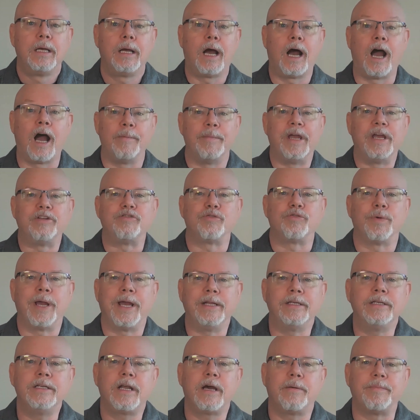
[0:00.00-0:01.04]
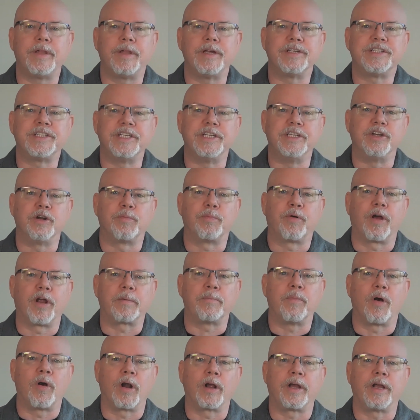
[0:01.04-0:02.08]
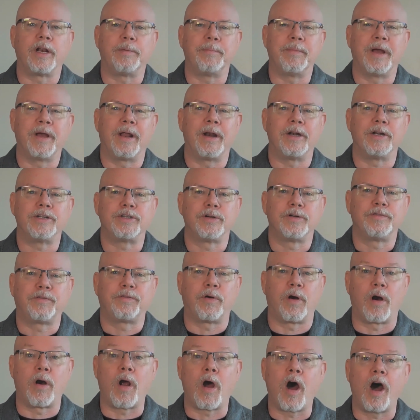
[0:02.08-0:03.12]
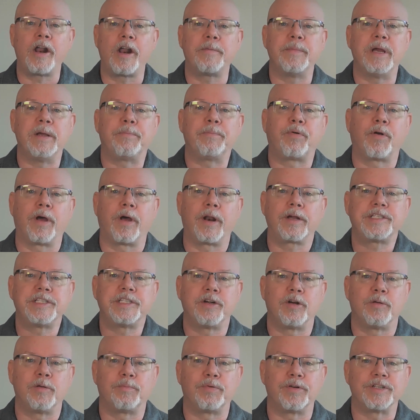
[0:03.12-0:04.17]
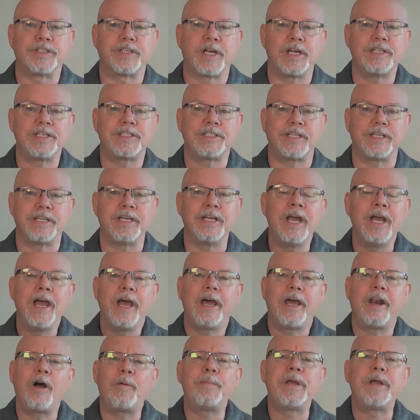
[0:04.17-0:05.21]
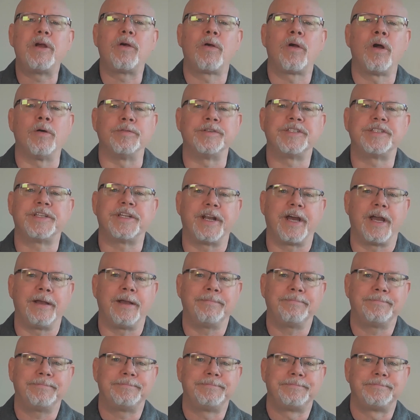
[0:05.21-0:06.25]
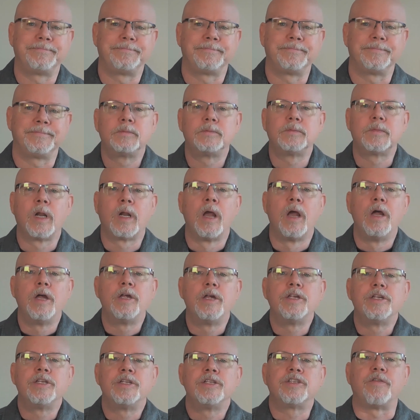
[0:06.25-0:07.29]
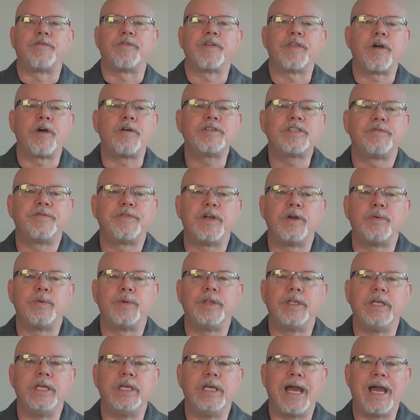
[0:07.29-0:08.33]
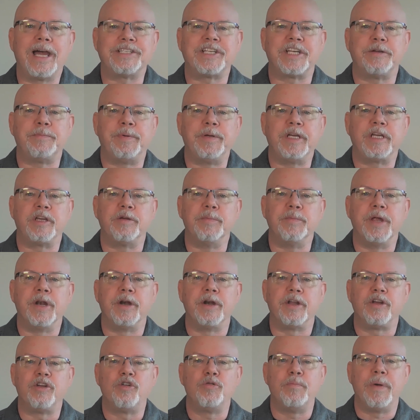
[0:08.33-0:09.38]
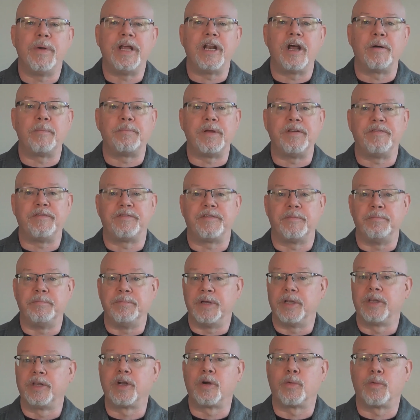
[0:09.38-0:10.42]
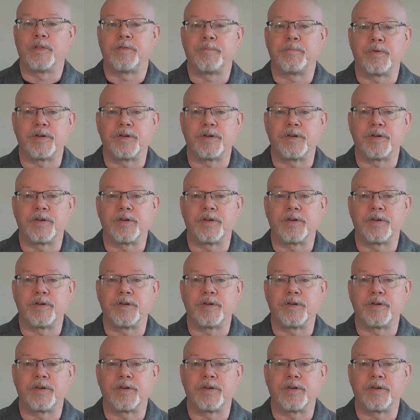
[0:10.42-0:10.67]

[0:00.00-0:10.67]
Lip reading: I'm Andrew Hayden. I'm the Senior Product Marketing Manager for our Automate products here at Precisely, and I'll be your host today. So for those of you in the SAP community who may not be familiar with